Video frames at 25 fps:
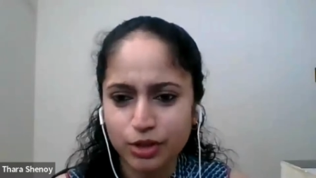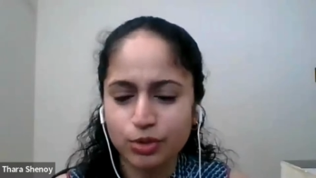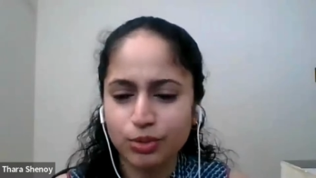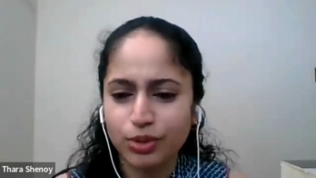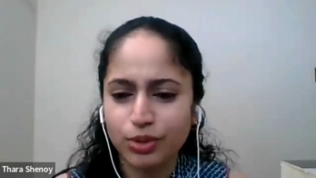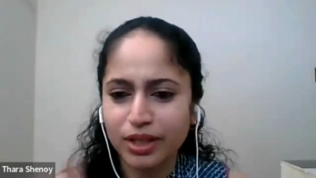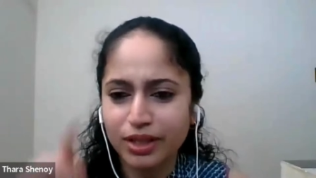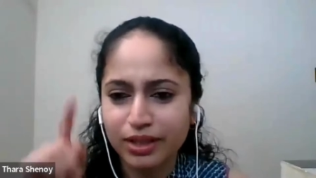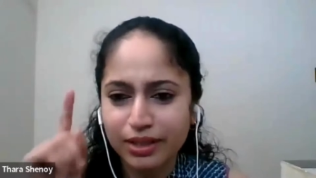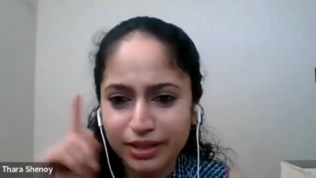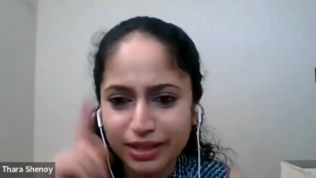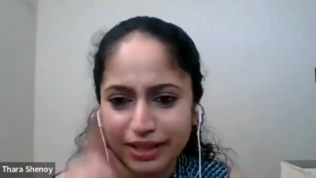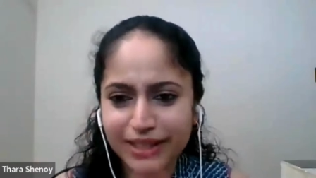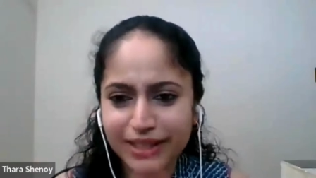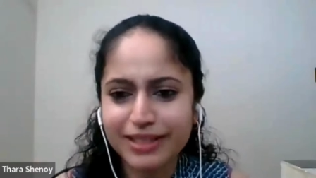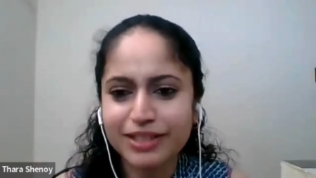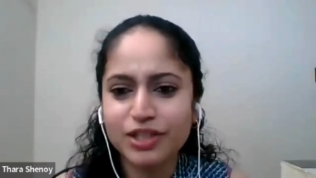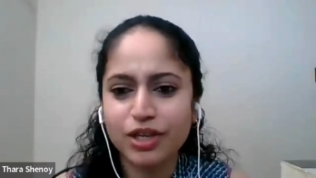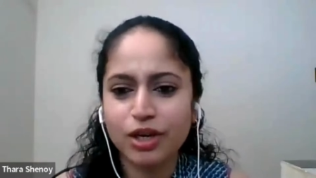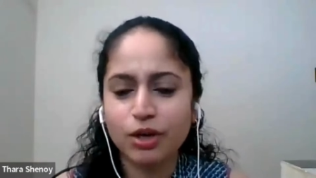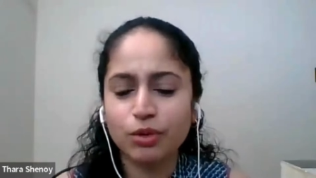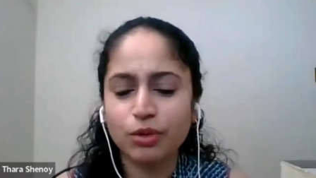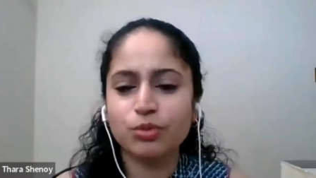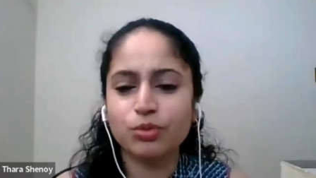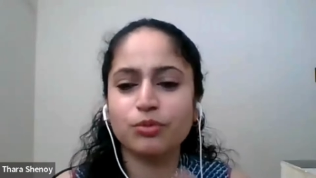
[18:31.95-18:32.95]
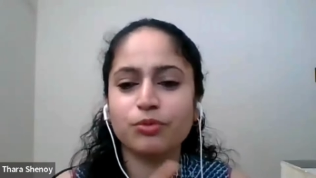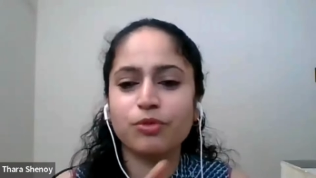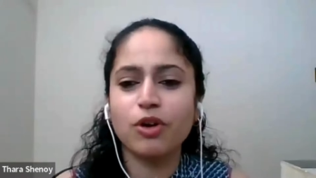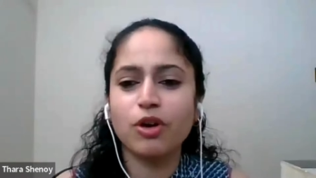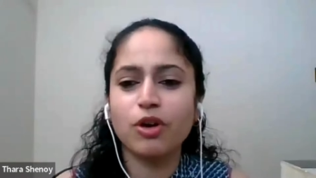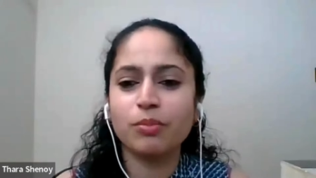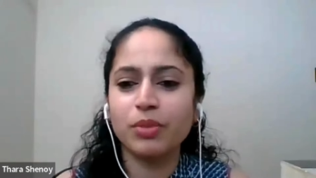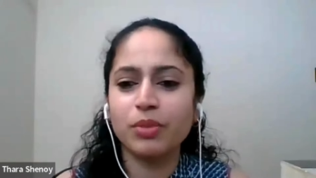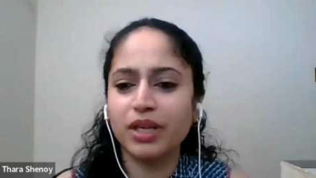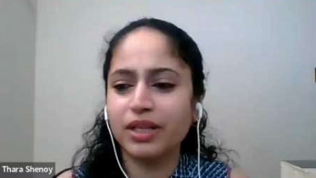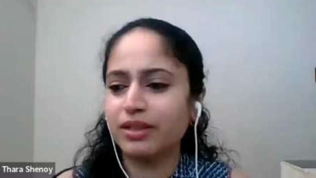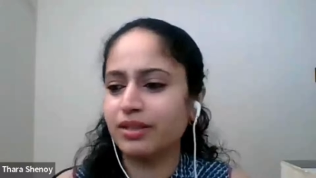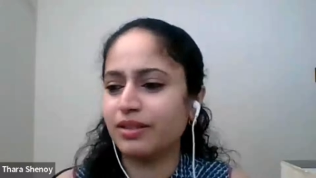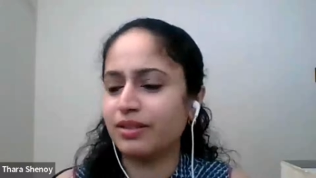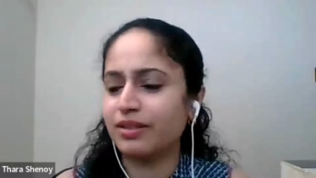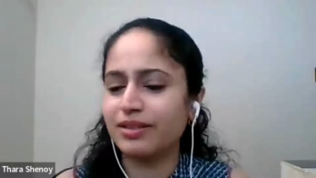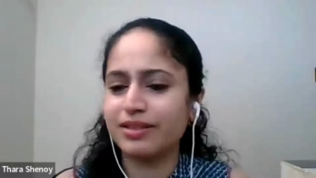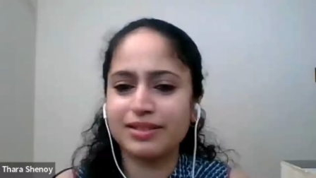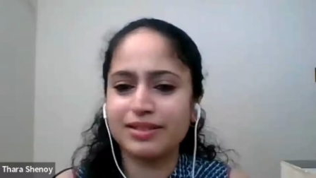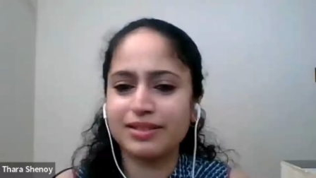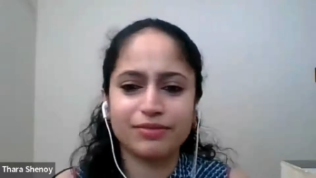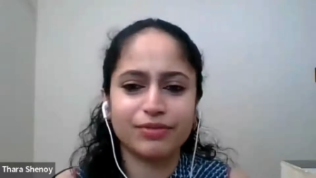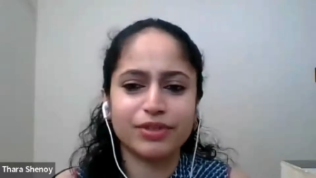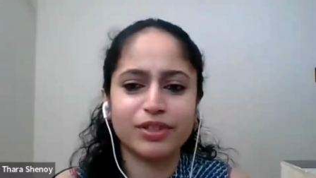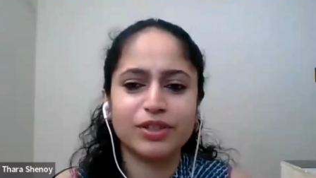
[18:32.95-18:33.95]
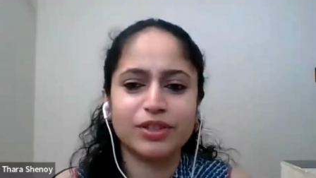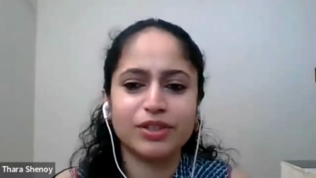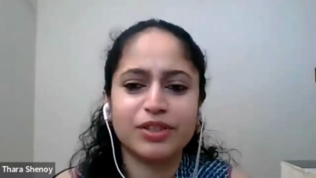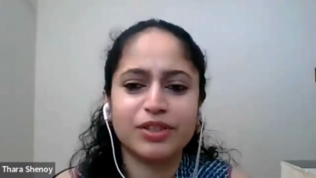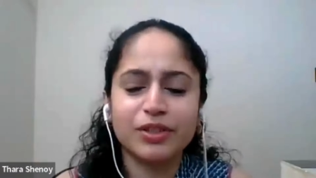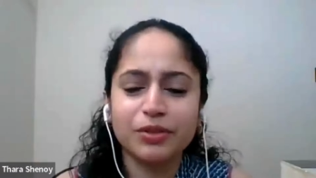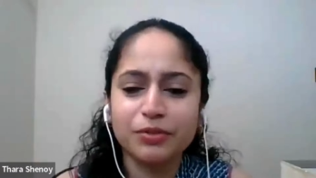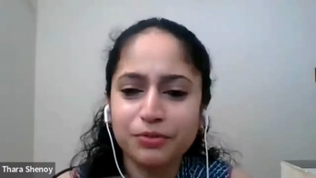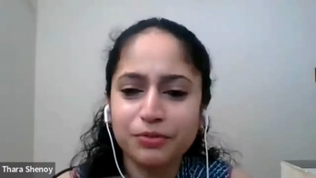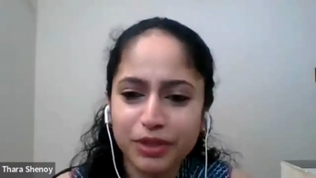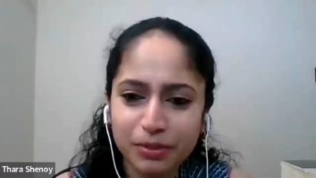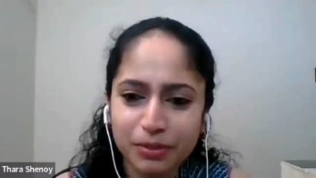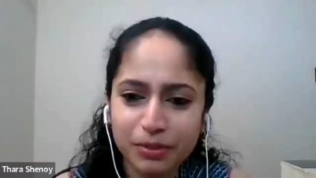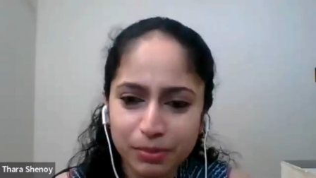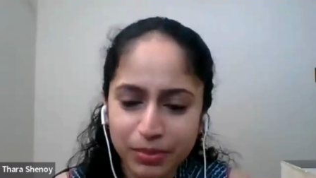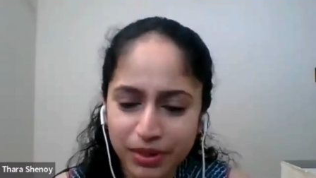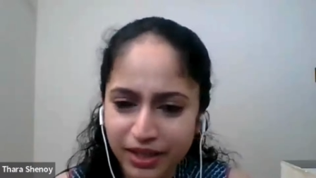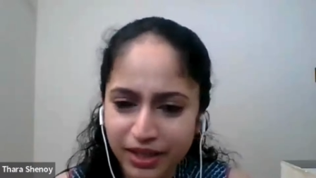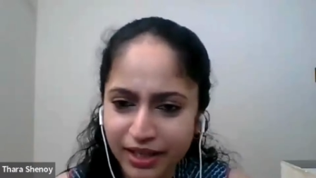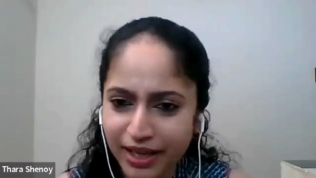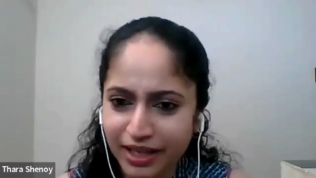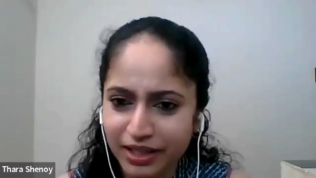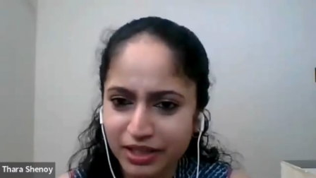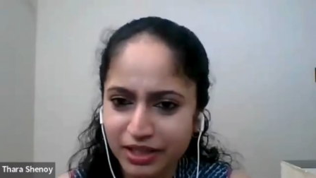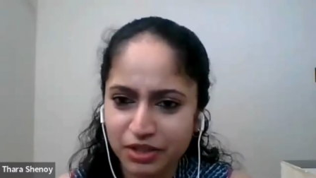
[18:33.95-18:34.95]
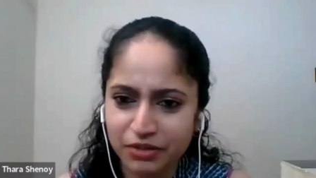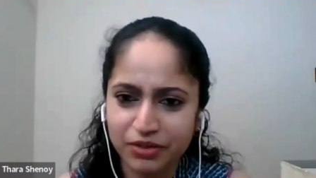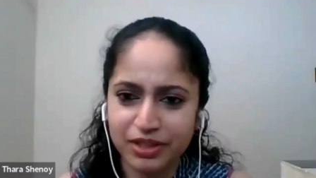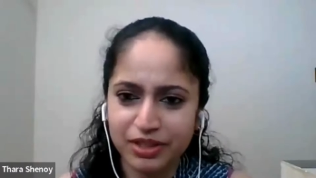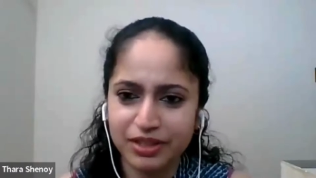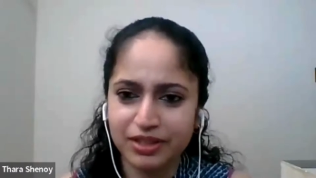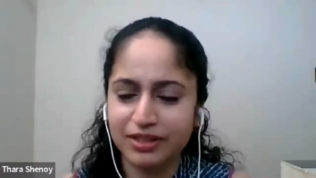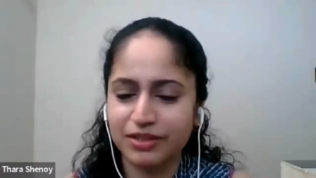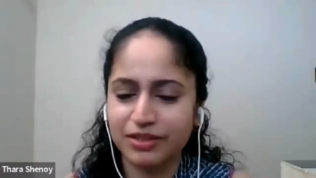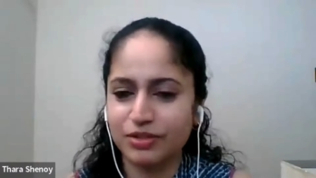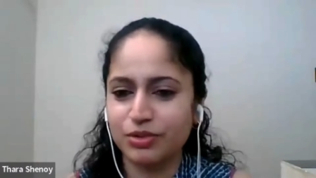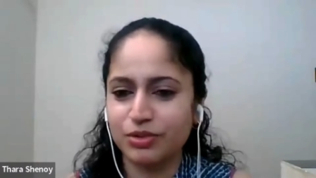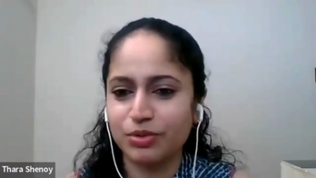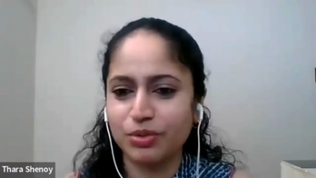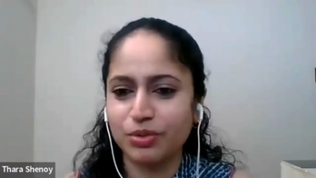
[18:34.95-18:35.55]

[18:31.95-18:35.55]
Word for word: You can teach how to form letters with different play activities,